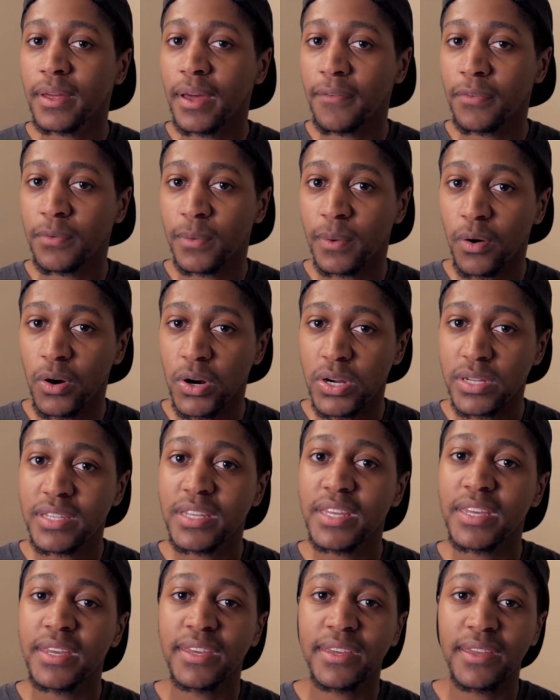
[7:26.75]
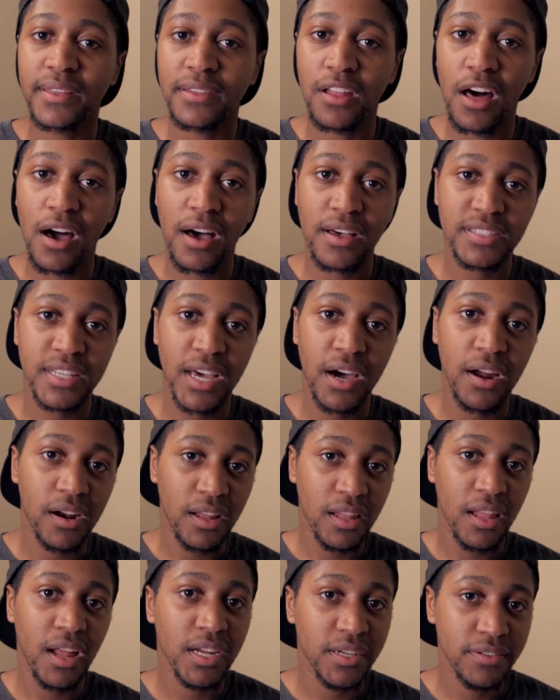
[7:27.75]
Of course, he lost out
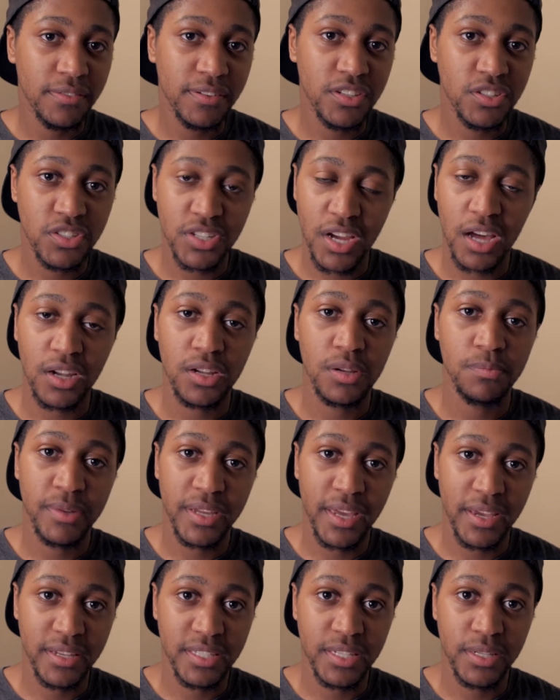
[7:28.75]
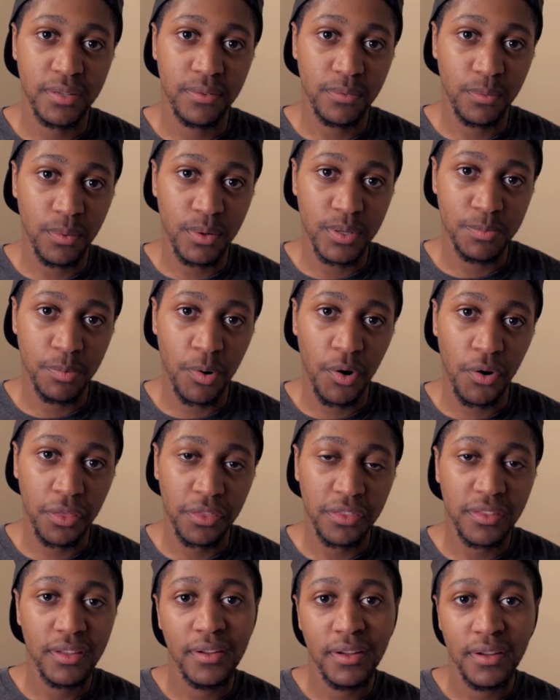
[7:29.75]
on a lot of his childhood because he was both